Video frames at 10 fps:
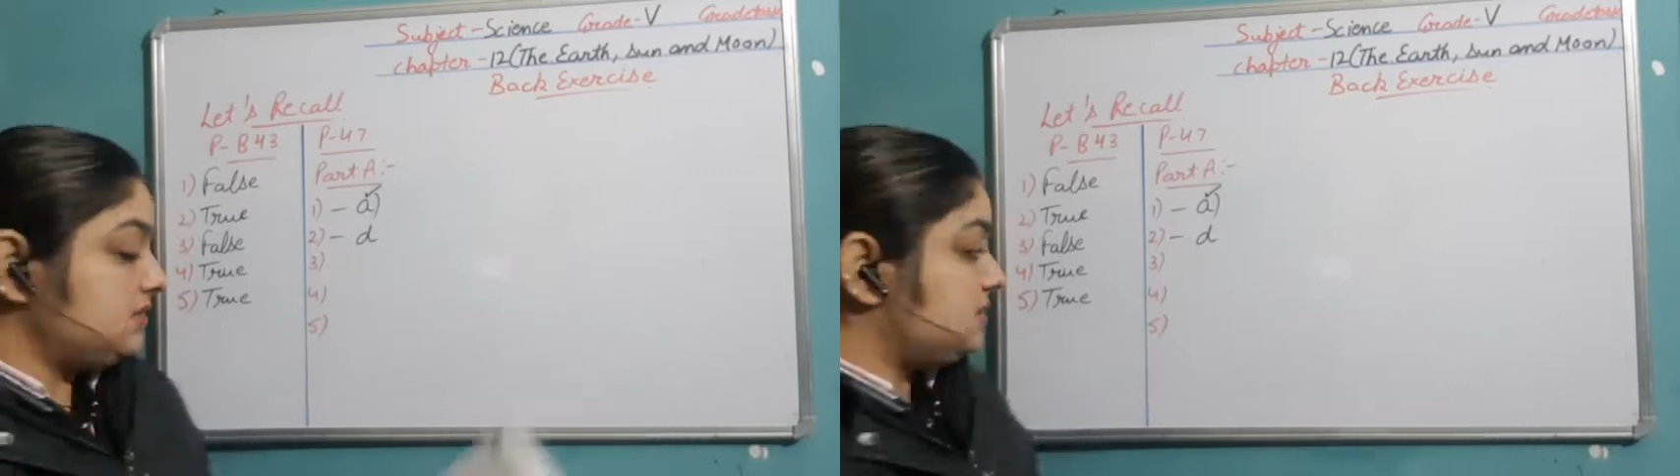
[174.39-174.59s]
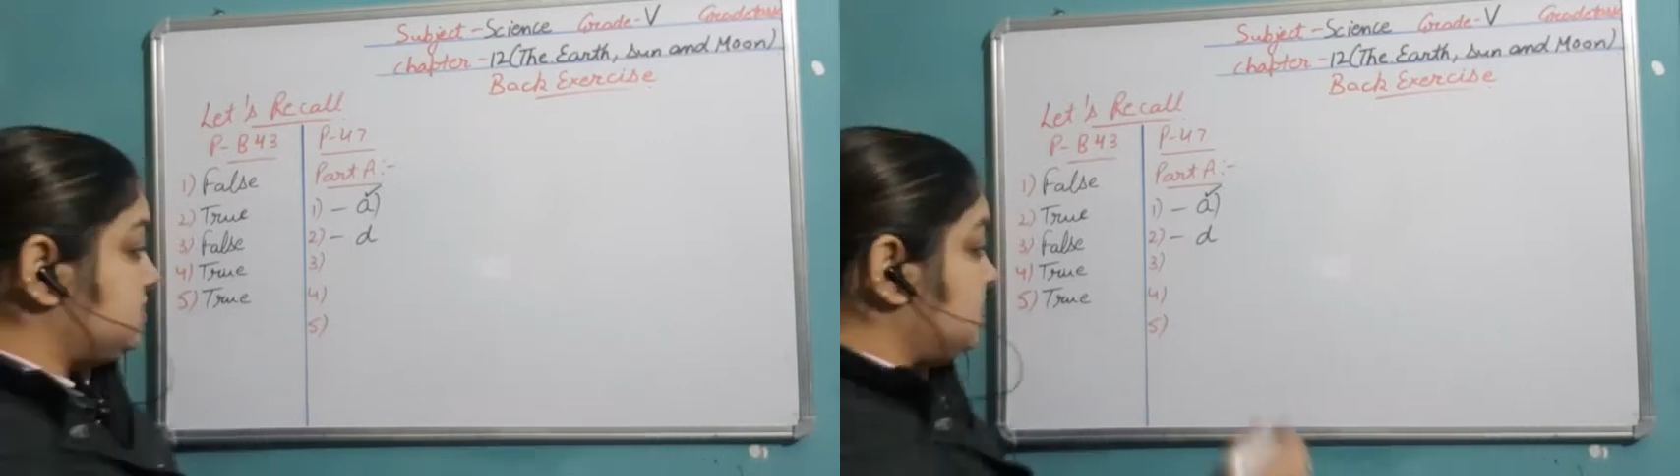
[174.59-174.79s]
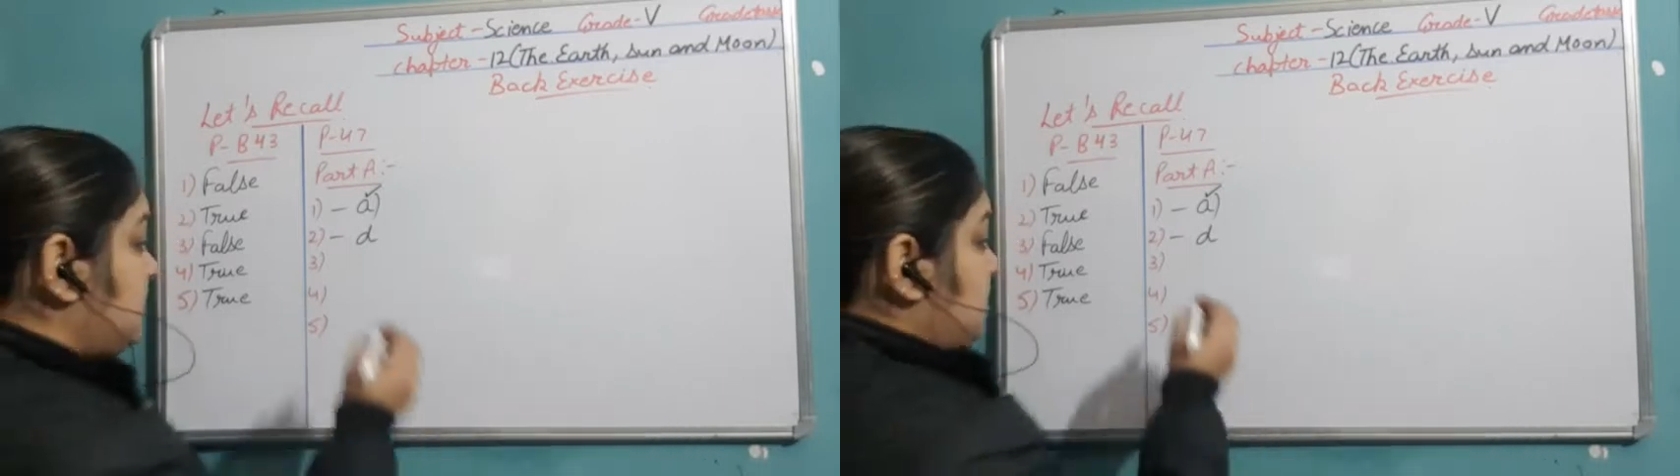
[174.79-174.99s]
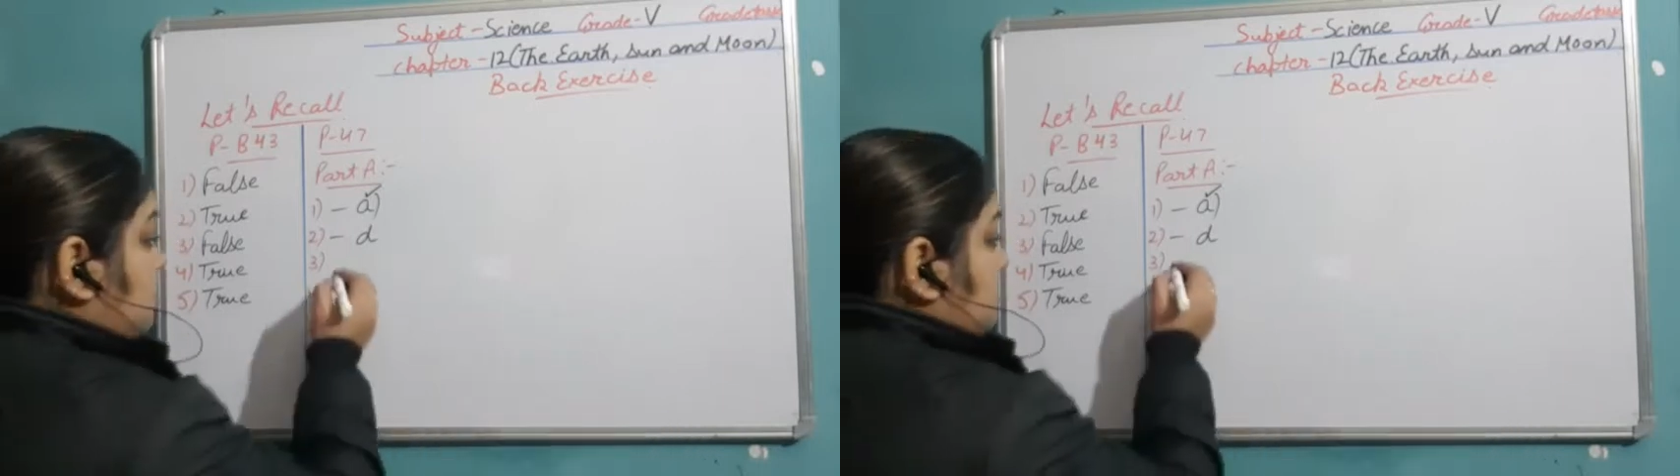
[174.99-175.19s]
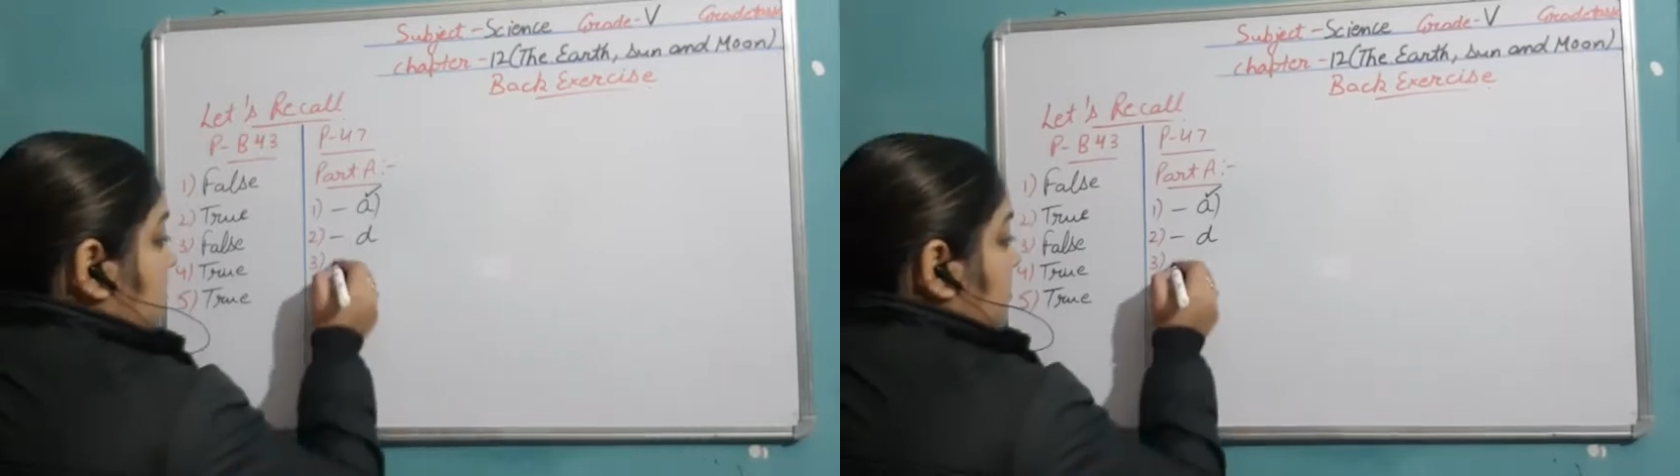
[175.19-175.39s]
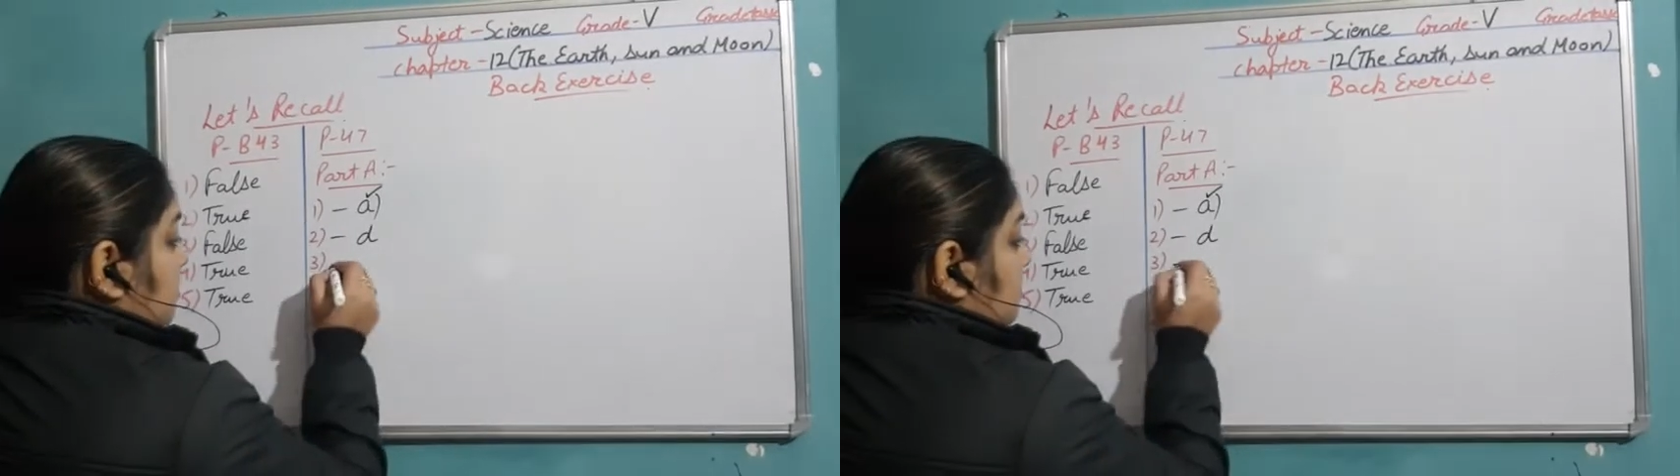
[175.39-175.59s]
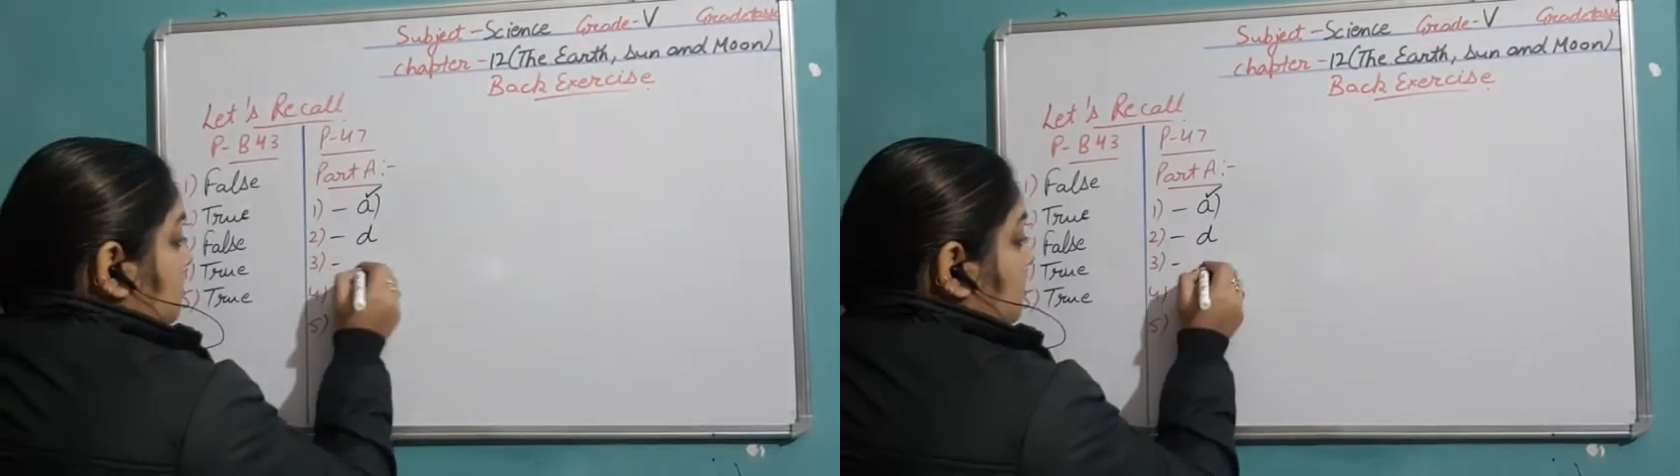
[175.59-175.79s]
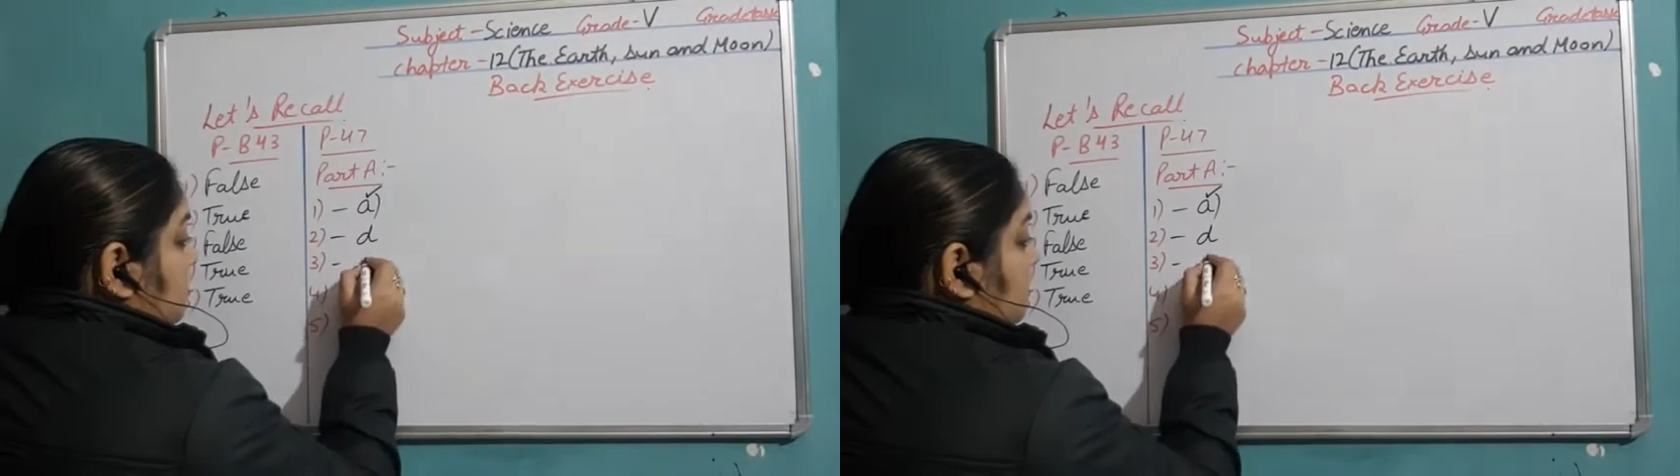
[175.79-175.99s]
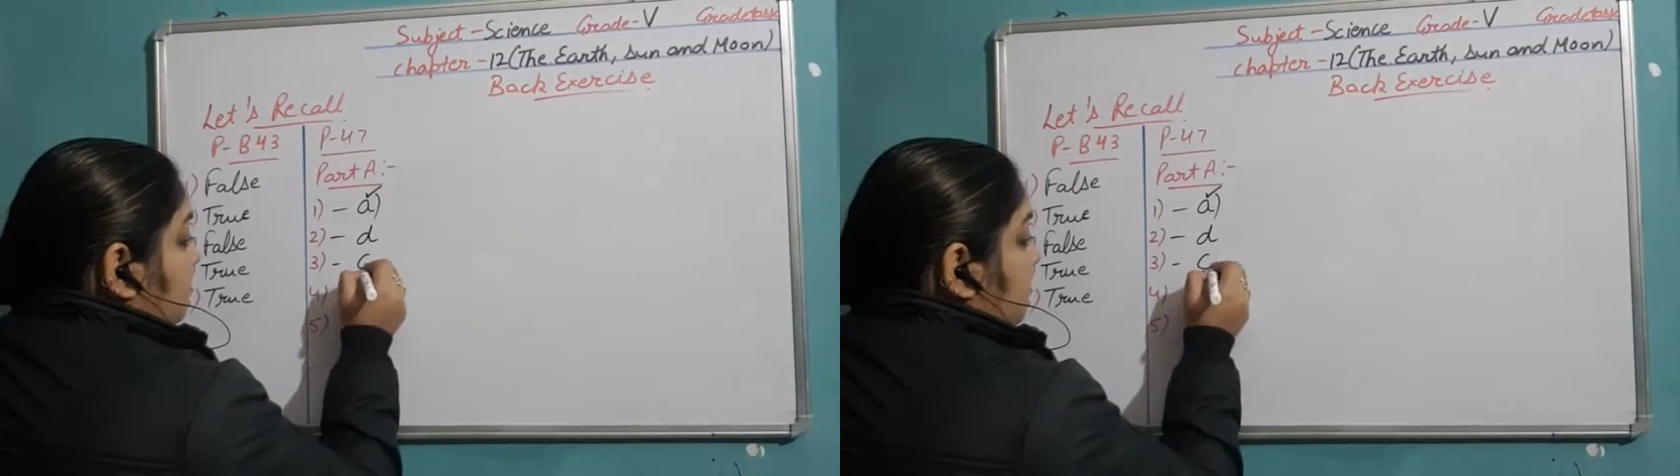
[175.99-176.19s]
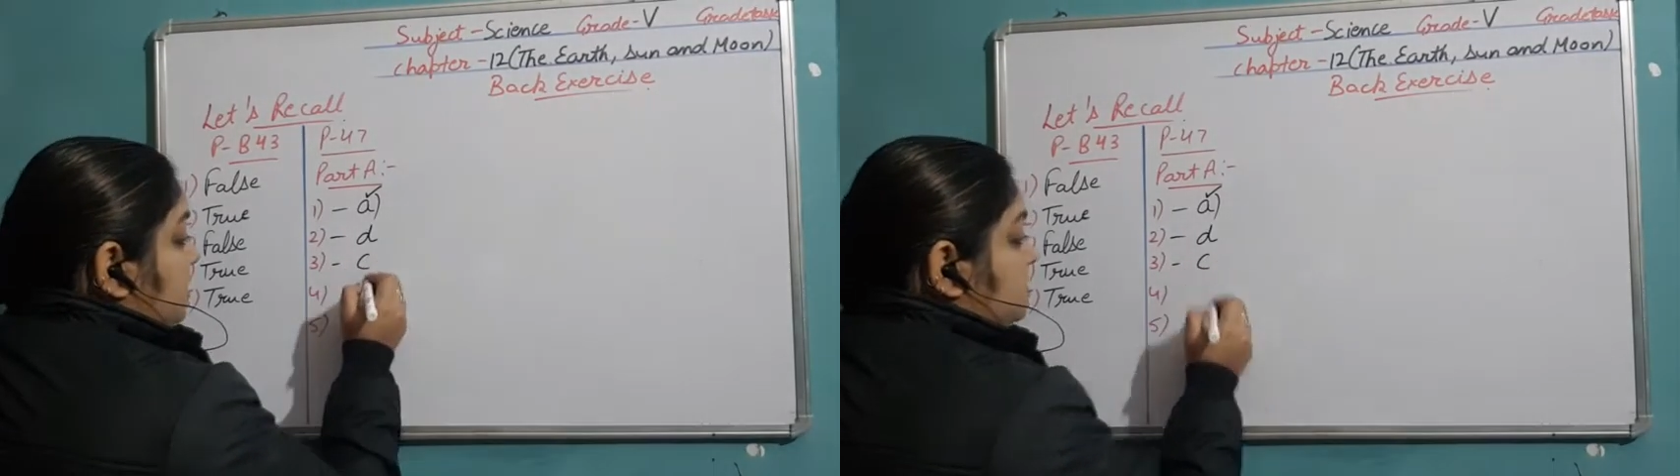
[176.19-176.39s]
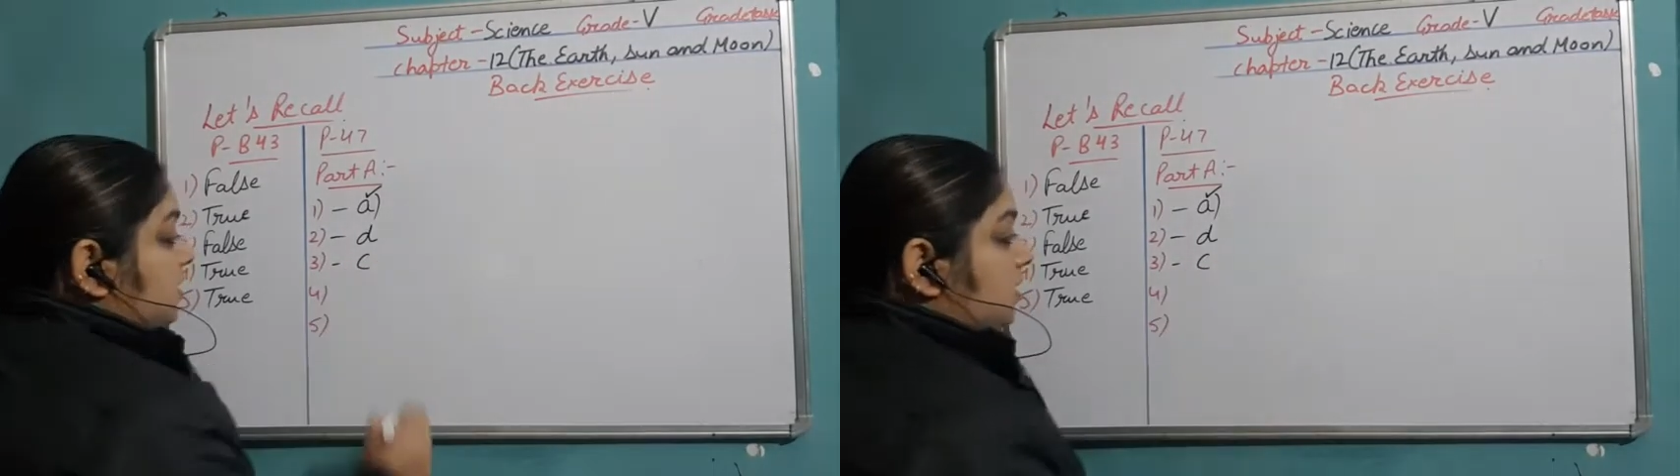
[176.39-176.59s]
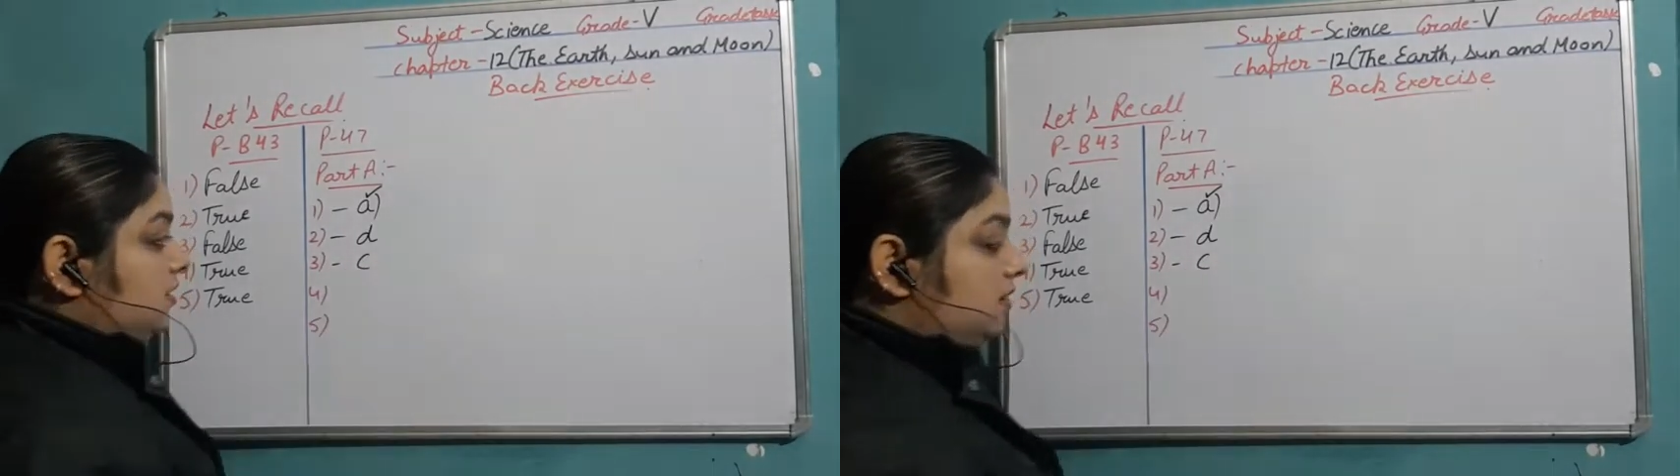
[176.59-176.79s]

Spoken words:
C mantle.